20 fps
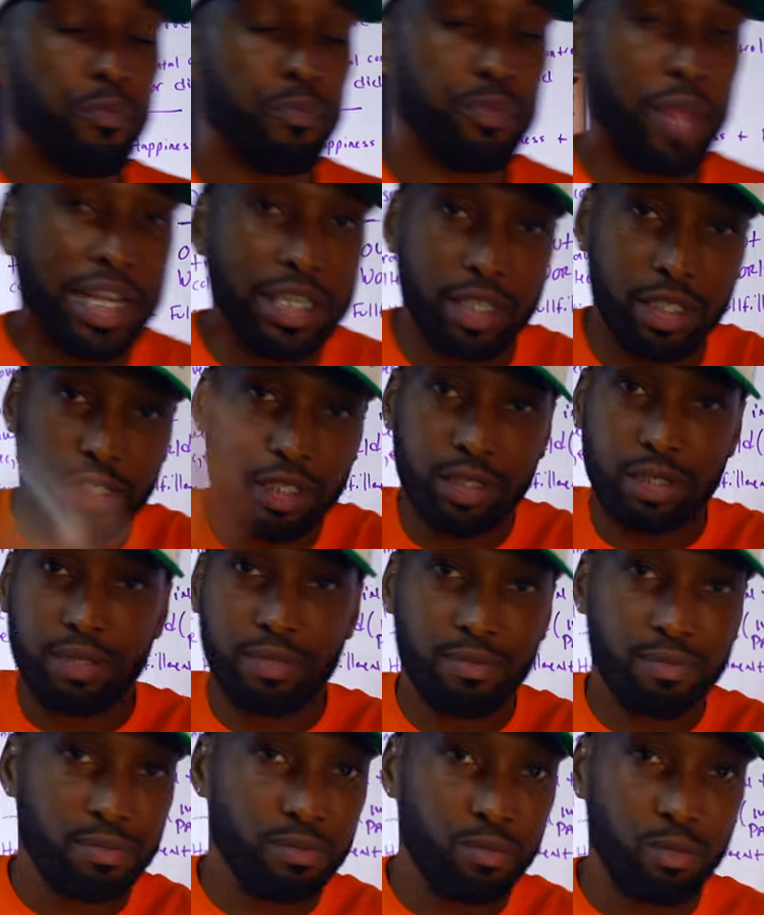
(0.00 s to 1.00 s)
they
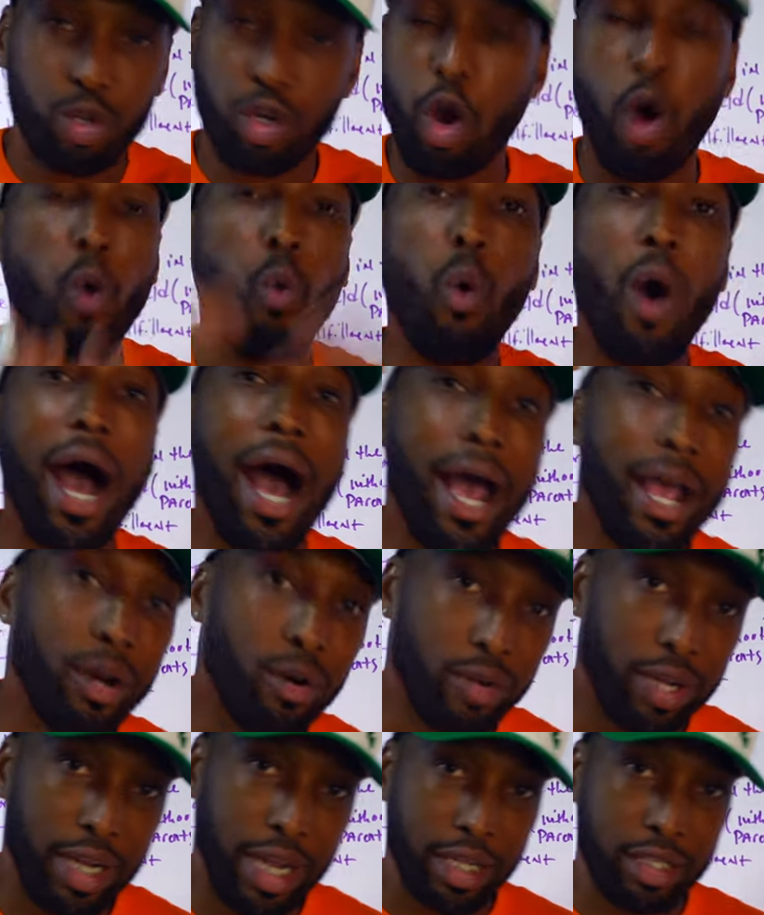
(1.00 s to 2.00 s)
just go
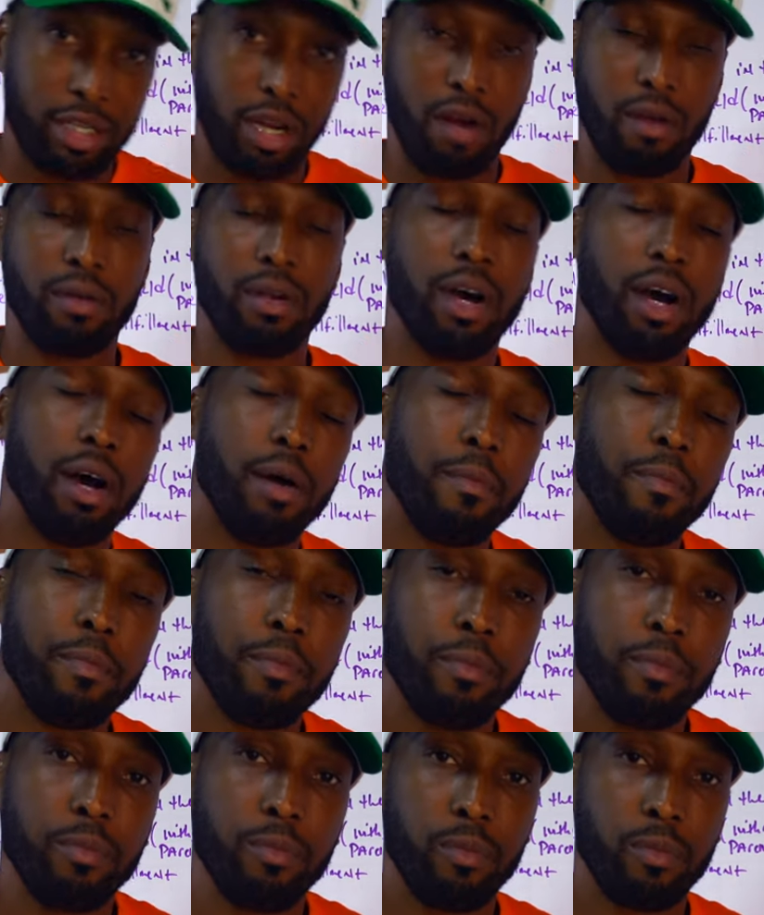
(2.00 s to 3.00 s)
wild and they turn up,
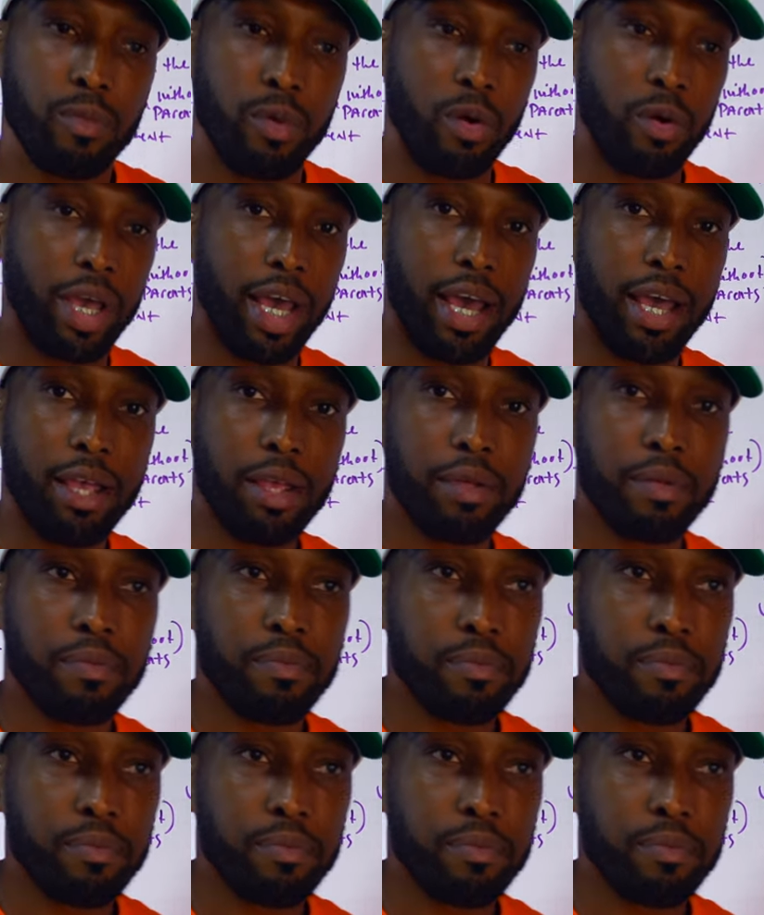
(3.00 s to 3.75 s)
okay?